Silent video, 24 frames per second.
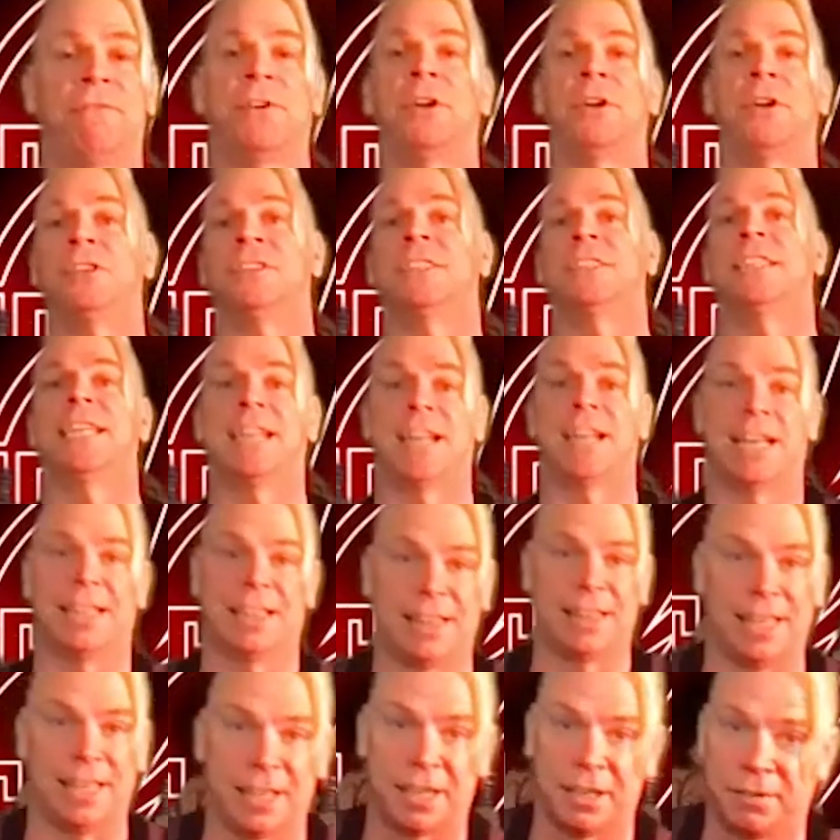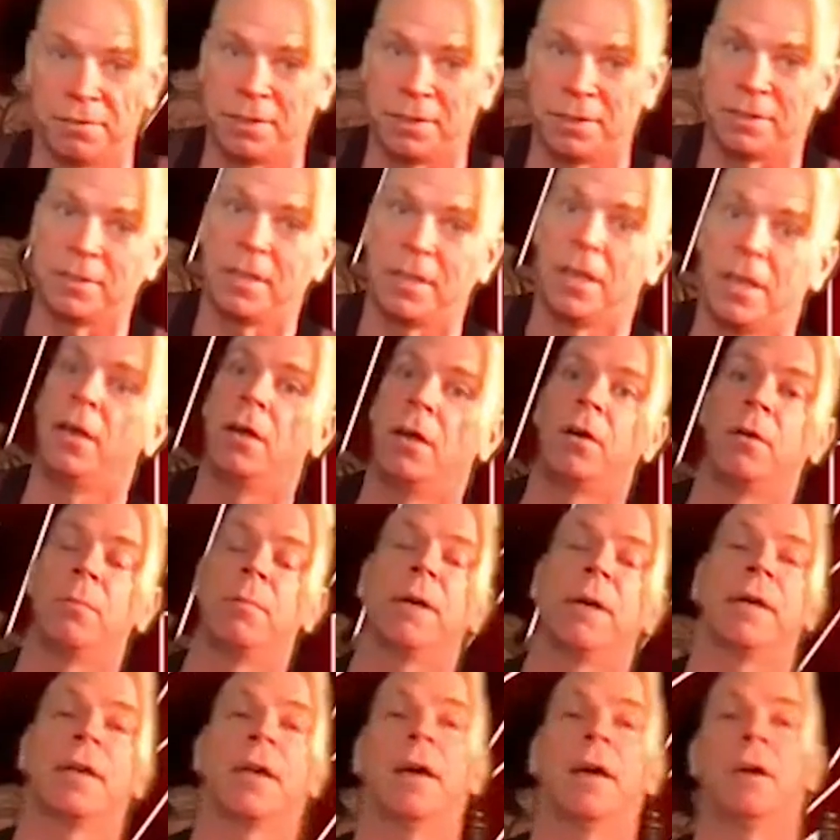first thing I think of is, oh
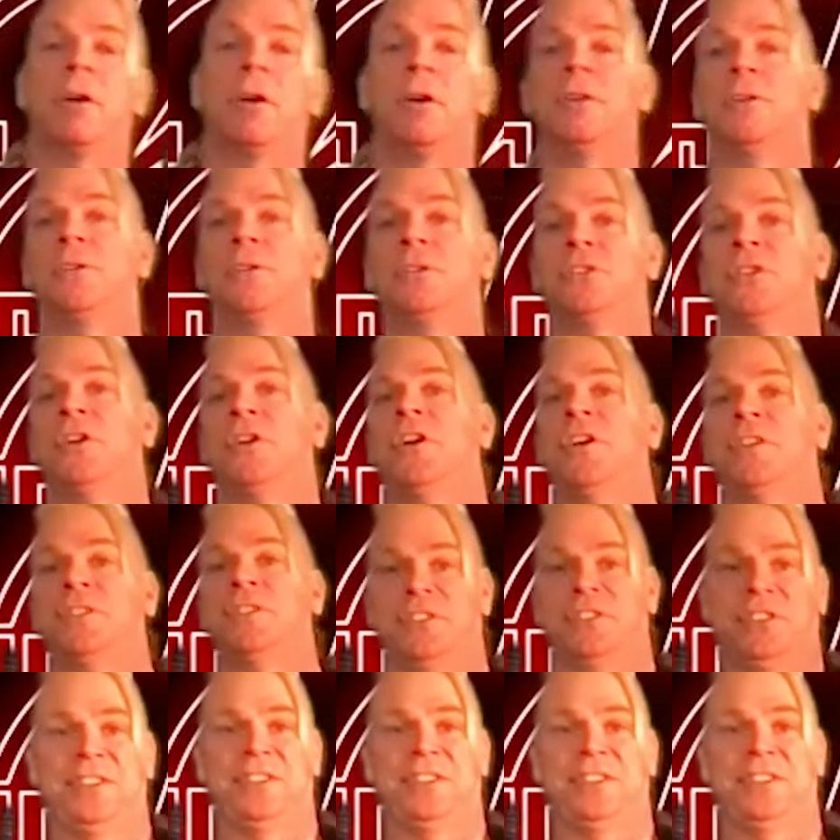my God, all those songs.